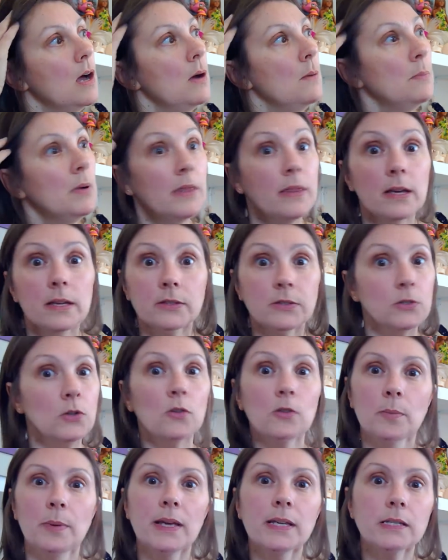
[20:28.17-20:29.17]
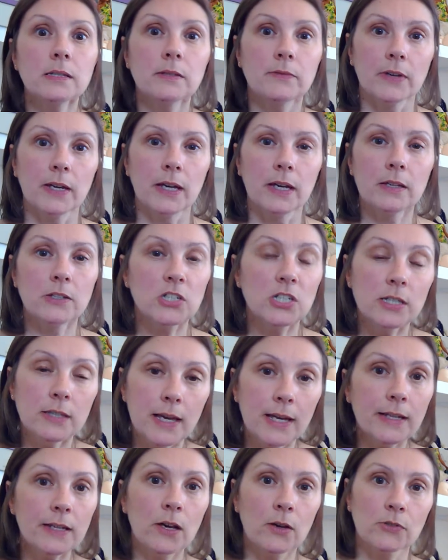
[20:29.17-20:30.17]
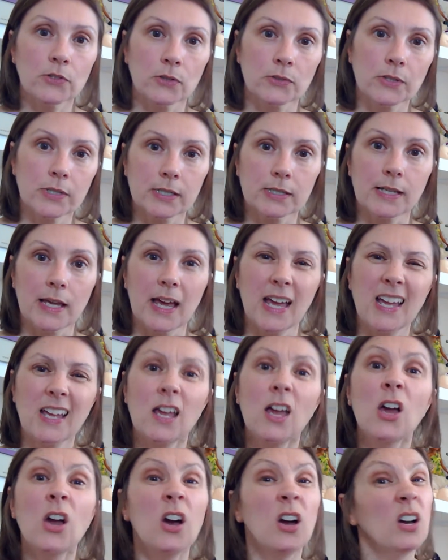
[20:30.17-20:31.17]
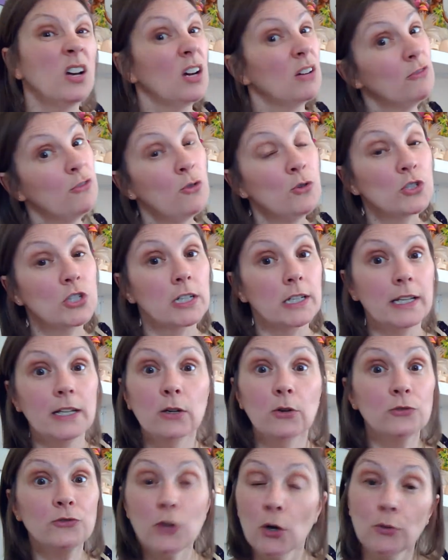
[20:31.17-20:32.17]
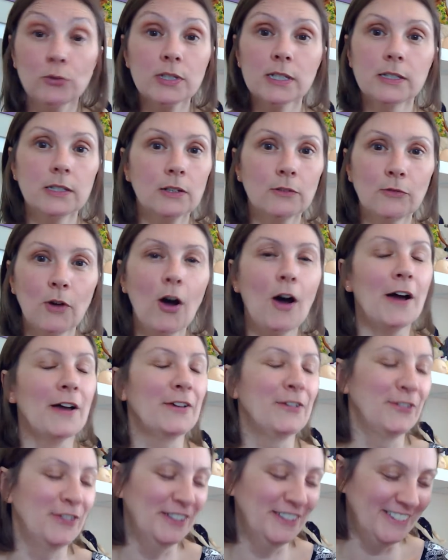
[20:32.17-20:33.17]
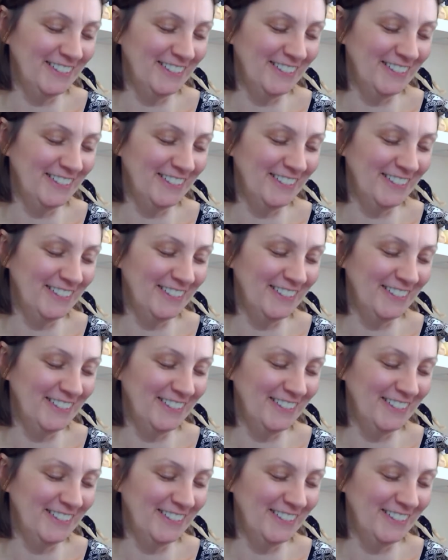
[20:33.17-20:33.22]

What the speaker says: But that's not the best of it. She then goes on to say, unfortunately, your doll didn't arrive